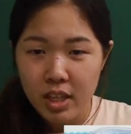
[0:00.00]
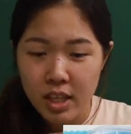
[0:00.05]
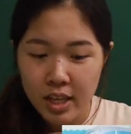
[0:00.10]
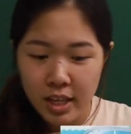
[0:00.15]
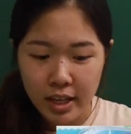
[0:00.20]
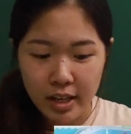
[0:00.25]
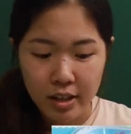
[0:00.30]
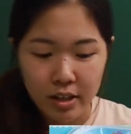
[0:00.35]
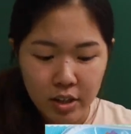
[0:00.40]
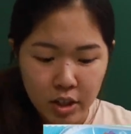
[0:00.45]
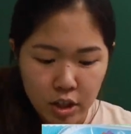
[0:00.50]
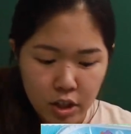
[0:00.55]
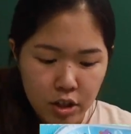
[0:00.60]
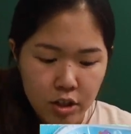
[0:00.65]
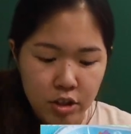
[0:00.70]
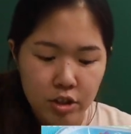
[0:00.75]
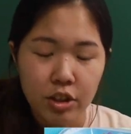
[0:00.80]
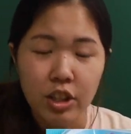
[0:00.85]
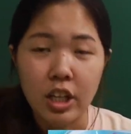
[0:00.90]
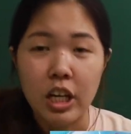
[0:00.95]
Yeah.
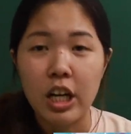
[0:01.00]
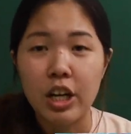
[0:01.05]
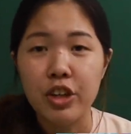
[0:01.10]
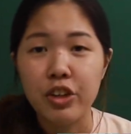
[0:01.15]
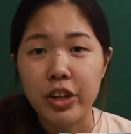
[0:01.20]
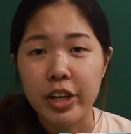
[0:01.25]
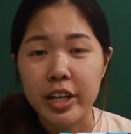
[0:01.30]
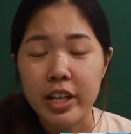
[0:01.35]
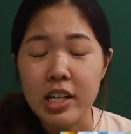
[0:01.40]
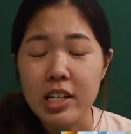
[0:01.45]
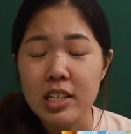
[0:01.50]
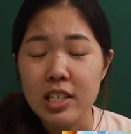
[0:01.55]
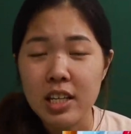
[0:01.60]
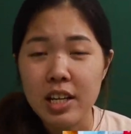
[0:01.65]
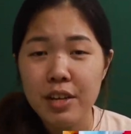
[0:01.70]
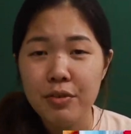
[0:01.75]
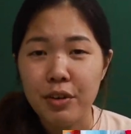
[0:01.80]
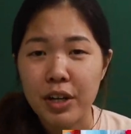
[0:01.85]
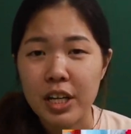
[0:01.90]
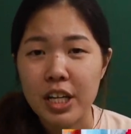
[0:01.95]
So you can
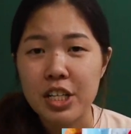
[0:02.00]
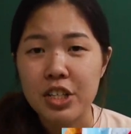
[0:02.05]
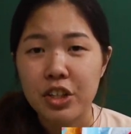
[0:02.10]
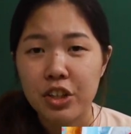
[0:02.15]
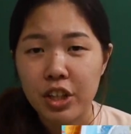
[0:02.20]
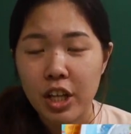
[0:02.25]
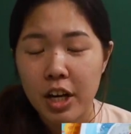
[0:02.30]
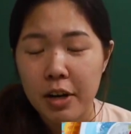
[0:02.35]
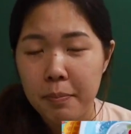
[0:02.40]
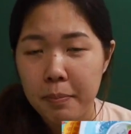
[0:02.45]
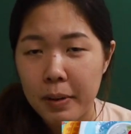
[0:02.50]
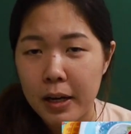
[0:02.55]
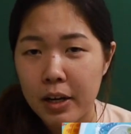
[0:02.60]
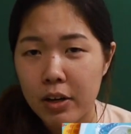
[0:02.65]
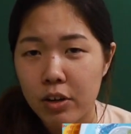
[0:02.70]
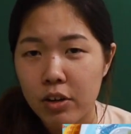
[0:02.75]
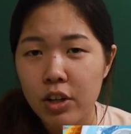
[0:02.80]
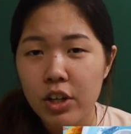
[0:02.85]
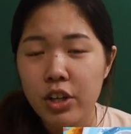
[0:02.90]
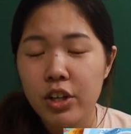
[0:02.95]
easily find this on
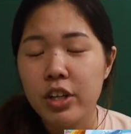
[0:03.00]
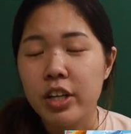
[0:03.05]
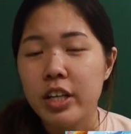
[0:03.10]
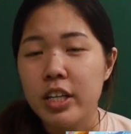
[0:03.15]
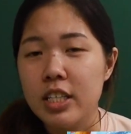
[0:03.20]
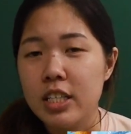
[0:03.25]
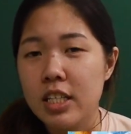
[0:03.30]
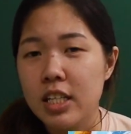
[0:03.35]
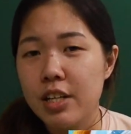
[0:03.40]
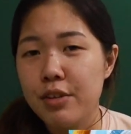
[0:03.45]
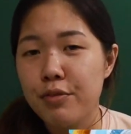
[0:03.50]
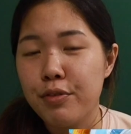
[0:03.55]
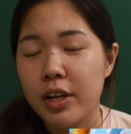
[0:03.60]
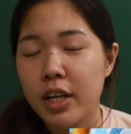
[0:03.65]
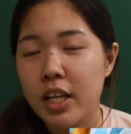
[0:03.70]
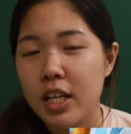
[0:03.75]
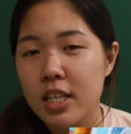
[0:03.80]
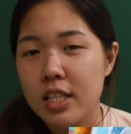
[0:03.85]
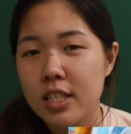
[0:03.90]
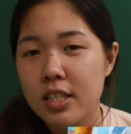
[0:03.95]
Taobao. You can easily
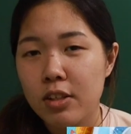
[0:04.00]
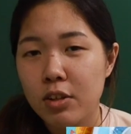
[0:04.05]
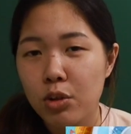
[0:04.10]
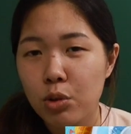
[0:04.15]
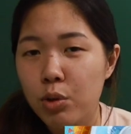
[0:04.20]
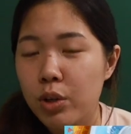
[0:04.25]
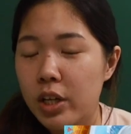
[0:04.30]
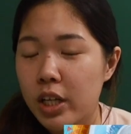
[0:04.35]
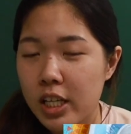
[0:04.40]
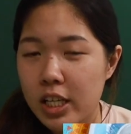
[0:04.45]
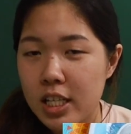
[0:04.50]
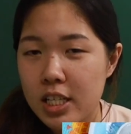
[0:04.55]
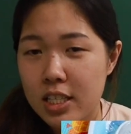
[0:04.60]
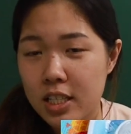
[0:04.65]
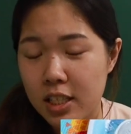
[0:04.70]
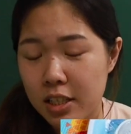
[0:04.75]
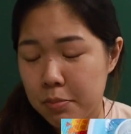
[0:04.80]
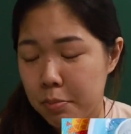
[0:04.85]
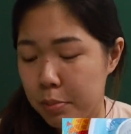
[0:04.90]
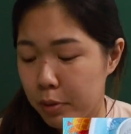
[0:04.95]
find this locally in
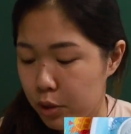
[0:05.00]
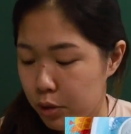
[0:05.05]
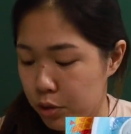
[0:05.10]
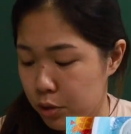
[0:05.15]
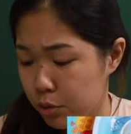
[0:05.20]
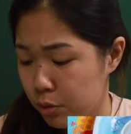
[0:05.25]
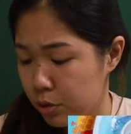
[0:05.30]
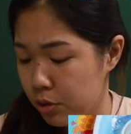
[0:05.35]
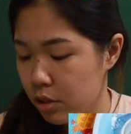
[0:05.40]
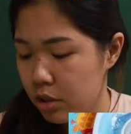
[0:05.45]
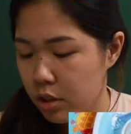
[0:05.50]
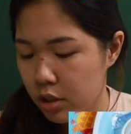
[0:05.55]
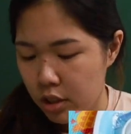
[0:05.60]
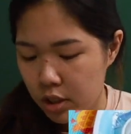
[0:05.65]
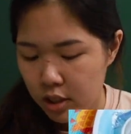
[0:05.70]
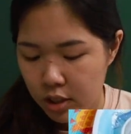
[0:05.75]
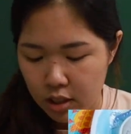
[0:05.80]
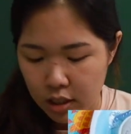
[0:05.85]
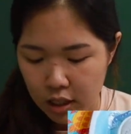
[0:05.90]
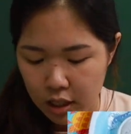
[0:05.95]
Singapore also.
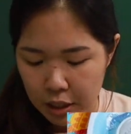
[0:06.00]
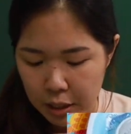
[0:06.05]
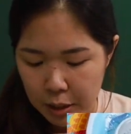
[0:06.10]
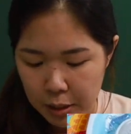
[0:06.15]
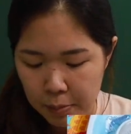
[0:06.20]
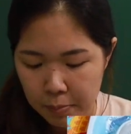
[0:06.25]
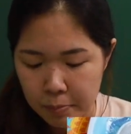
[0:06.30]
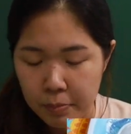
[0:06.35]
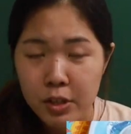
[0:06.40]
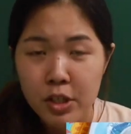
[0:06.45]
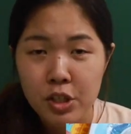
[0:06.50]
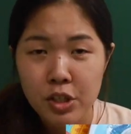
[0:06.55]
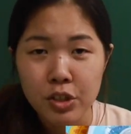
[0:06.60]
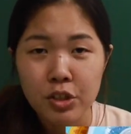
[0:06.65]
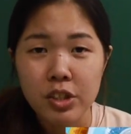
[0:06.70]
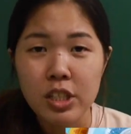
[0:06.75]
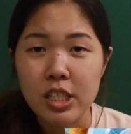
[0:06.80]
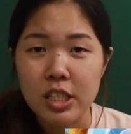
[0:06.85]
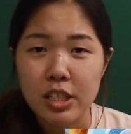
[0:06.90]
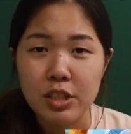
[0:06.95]

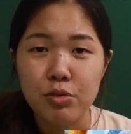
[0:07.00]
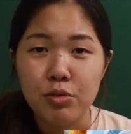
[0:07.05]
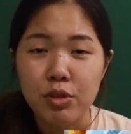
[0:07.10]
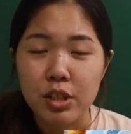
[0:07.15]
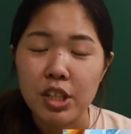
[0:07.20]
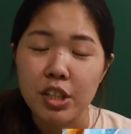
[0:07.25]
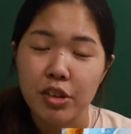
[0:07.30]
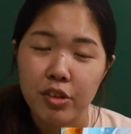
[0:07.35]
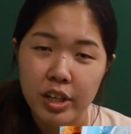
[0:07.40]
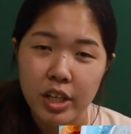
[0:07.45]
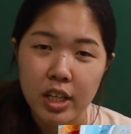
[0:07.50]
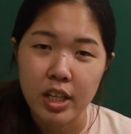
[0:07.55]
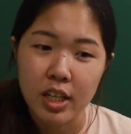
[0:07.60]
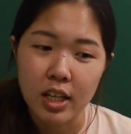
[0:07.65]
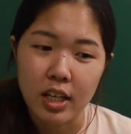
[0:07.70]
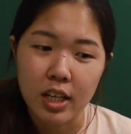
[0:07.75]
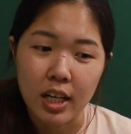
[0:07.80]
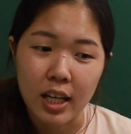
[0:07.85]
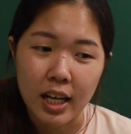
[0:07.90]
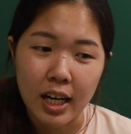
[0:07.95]
So this is really great.
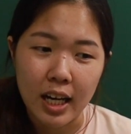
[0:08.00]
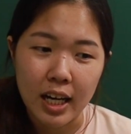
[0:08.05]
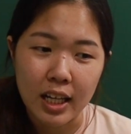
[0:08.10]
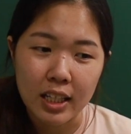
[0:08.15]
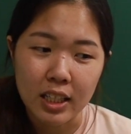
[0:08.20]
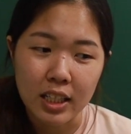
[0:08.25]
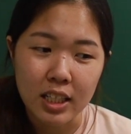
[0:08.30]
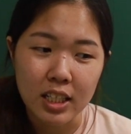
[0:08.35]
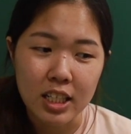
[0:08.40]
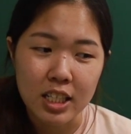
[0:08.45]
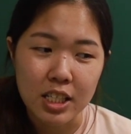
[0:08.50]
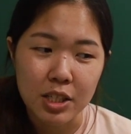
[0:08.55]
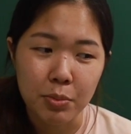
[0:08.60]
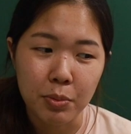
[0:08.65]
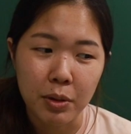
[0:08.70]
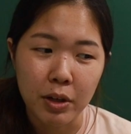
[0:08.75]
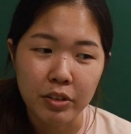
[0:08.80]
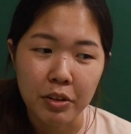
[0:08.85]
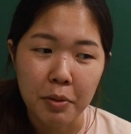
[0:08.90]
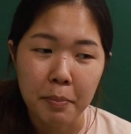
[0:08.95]
Like, I think this is
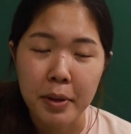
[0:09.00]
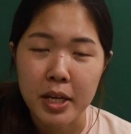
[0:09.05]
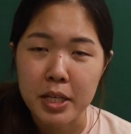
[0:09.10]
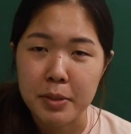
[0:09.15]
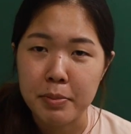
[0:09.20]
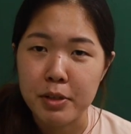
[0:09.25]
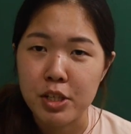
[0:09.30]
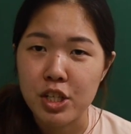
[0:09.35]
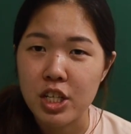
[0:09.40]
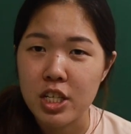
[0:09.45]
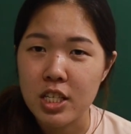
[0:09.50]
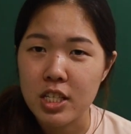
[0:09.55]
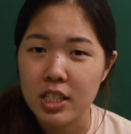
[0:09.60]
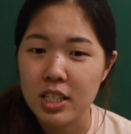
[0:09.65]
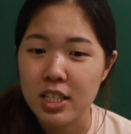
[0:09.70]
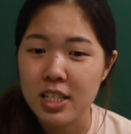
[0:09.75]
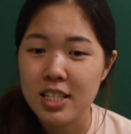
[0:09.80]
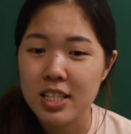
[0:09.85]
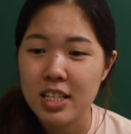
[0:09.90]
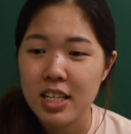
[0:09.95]
one of the best
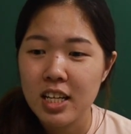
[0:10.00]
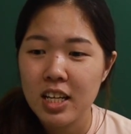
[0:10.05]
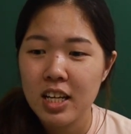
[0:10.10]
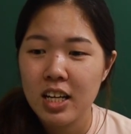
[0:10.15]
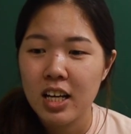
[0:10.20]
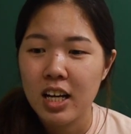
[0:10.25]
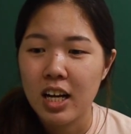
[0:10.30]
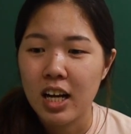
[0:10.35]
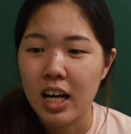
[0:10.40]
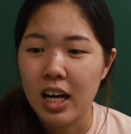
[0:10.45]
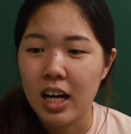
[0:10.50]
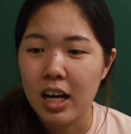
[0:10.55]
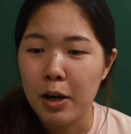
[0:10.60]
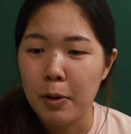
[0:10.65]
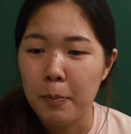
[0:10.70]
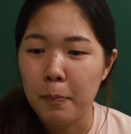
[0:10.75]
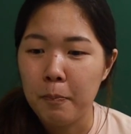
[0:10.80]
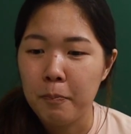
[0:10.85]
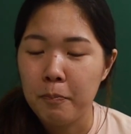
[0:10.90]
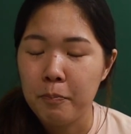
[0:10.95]
purchases
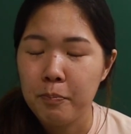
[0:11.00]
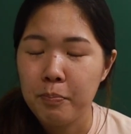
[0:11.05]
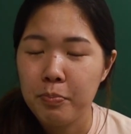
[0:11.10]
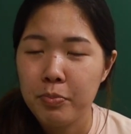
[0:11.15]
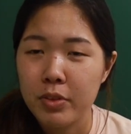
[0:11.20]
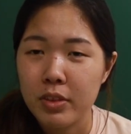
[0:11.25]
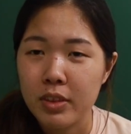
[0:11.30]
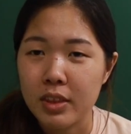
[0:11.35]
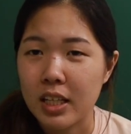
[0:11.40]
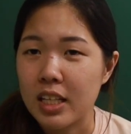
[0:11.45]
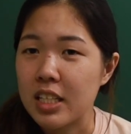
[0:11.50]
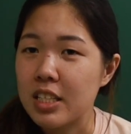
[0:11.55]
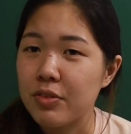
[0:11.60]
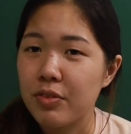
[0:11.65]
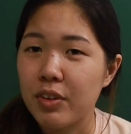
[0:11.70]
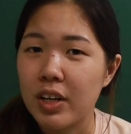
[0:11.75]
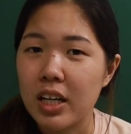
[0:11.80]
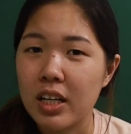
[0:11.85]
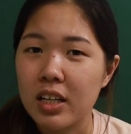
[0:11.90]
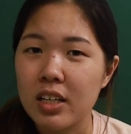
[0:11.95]
thus
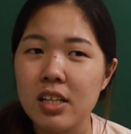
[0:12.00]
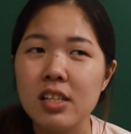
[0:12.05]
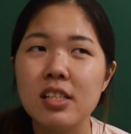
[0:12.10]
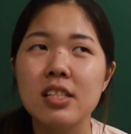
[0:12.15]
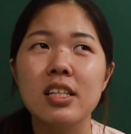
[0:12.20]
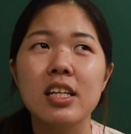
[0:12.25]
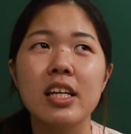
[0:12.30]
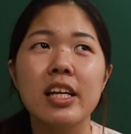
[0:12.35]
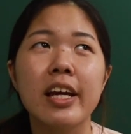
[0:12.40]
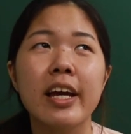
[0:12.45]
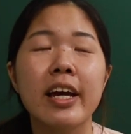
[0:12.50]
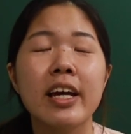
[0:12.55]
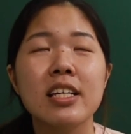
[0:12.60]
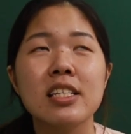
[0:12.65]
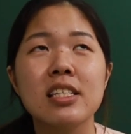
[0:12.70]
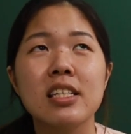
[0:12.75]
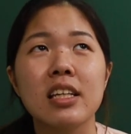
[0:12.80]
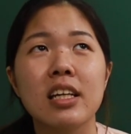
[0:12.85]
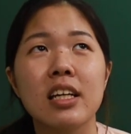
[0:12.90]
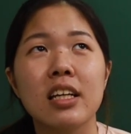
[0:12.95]
far, because it
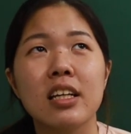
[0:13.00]
has